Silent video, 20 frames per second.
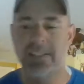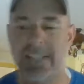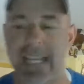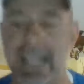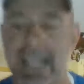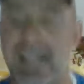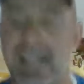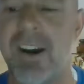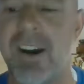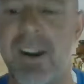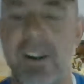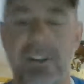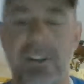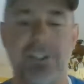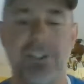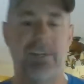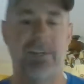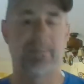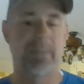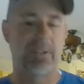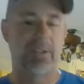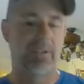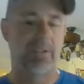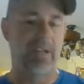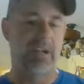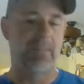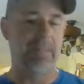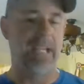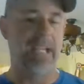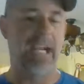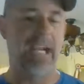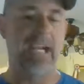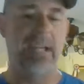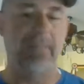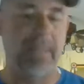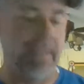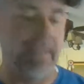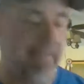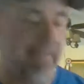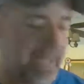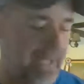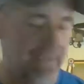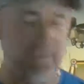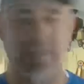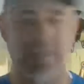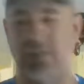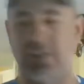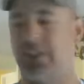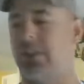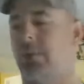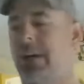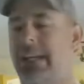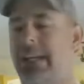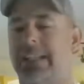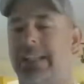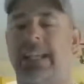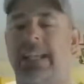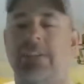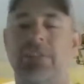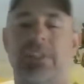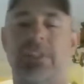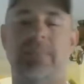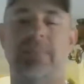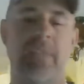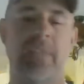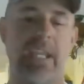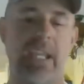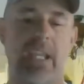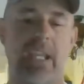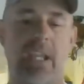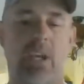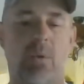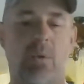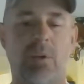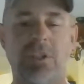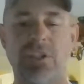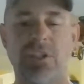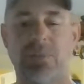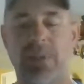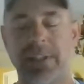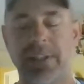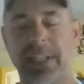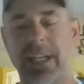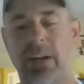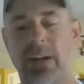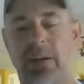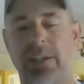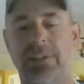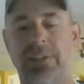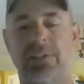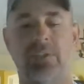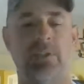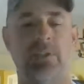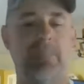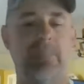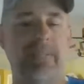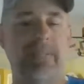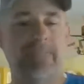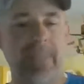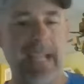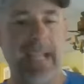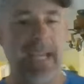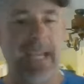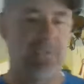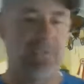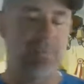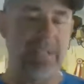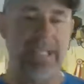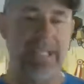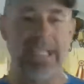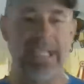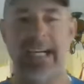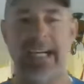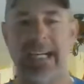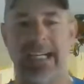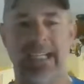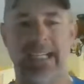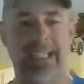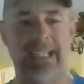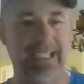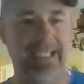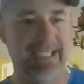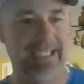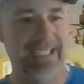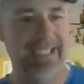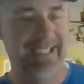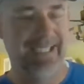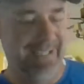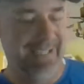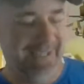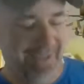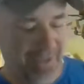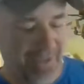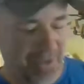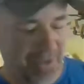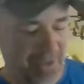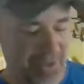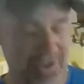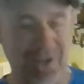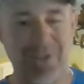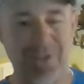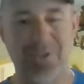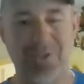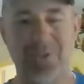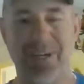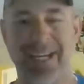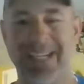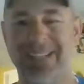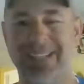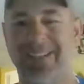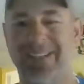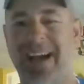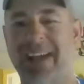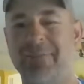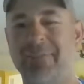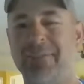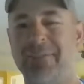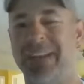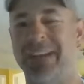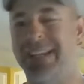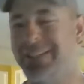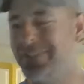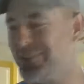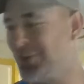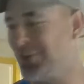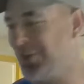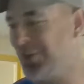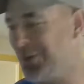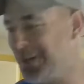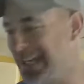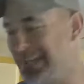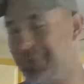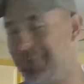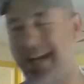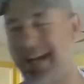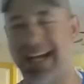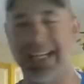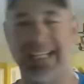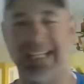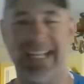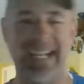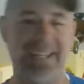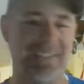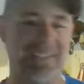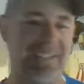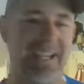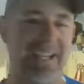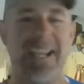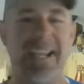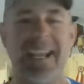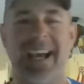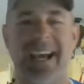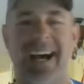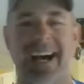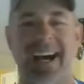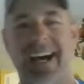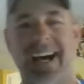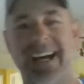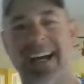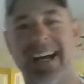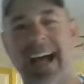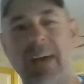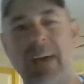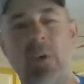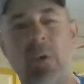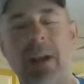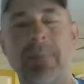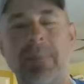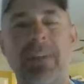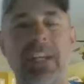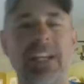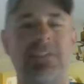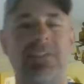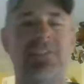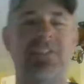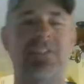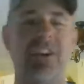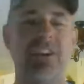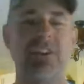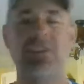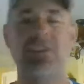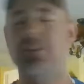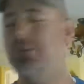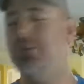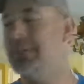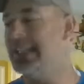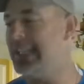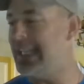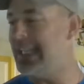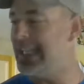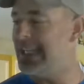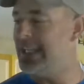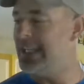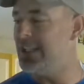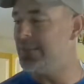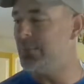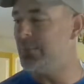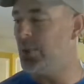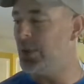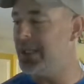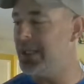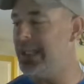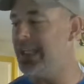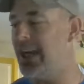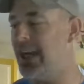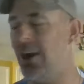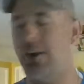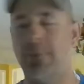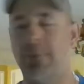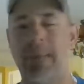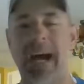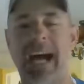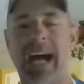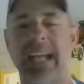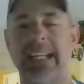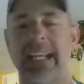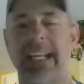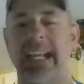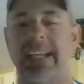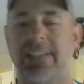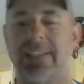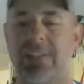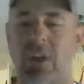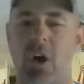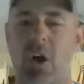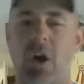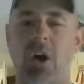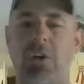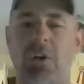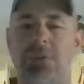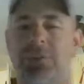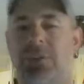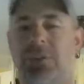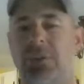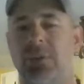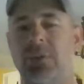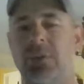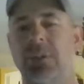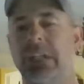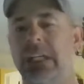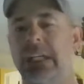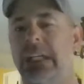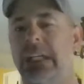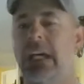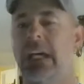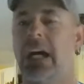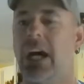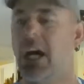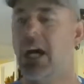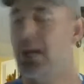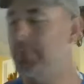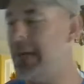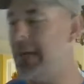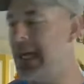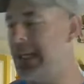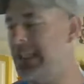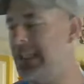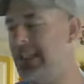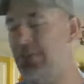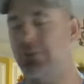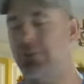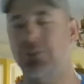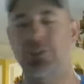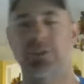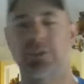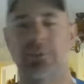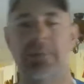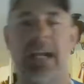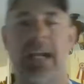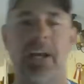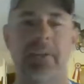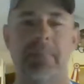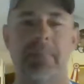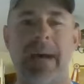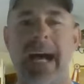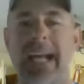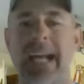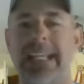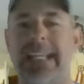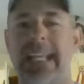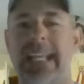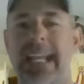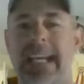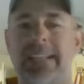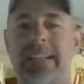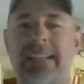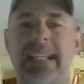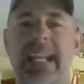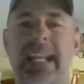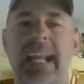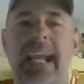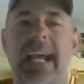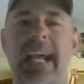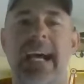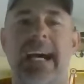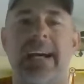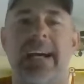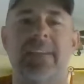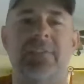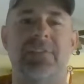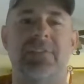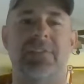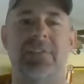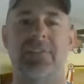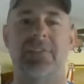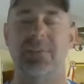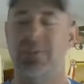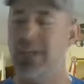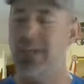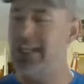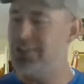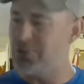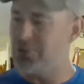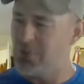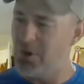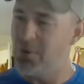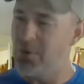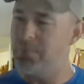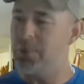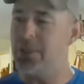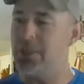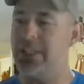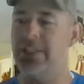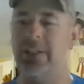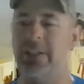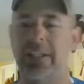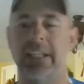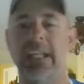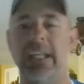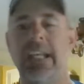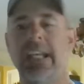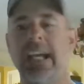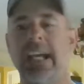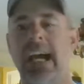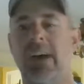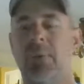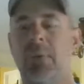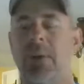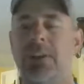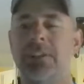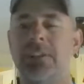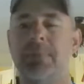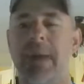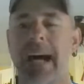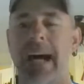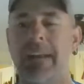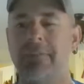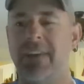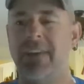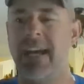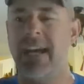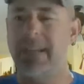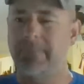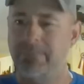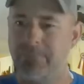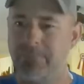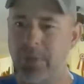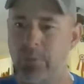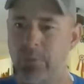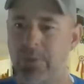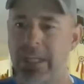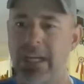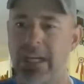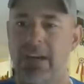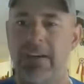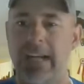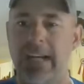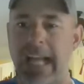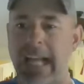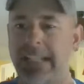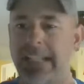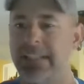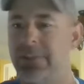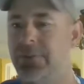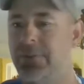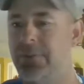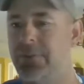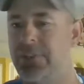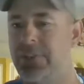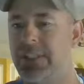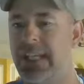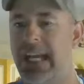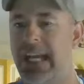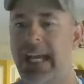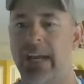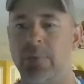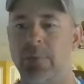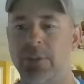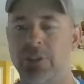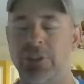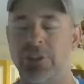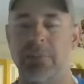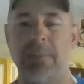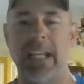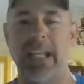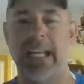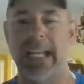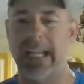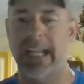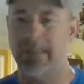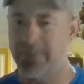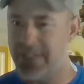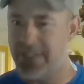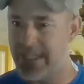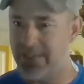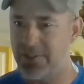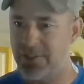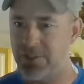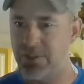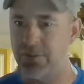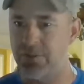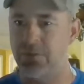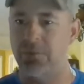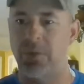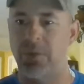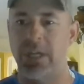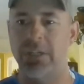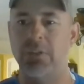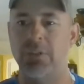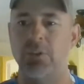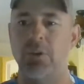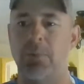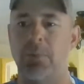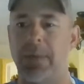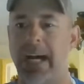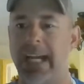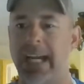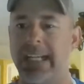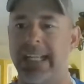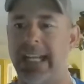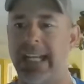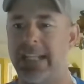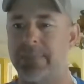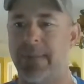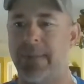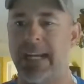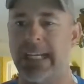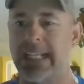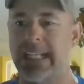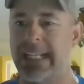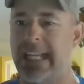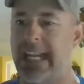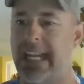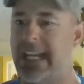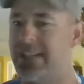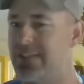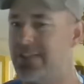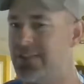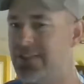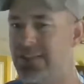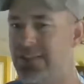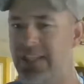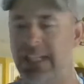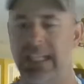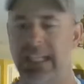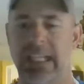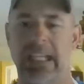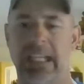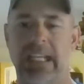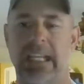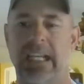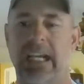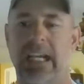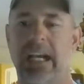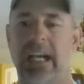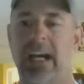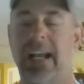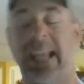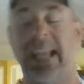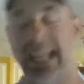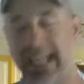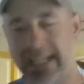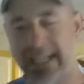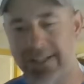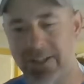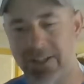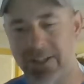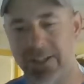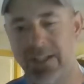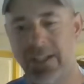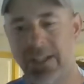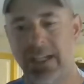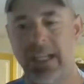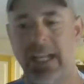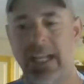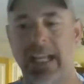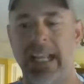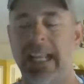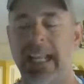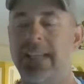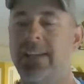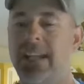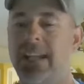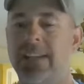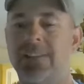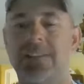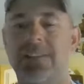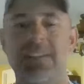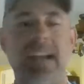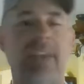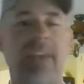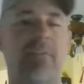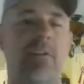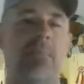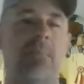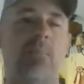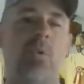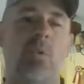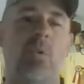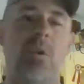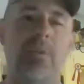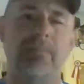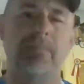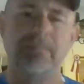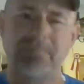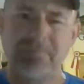that are jumping around behind me because they're going to want attention, which is what they always do to me as we start doing any live events or any podcasts. What I'm going to start doing is putting our podcast also up on YouTube. Now, the podcast it's grown pretty good. We're on Spotify. We are on iTunes. We should be on Amazon soon. We're on Google Podcasts, Pocket Casts, Anchor, and several more.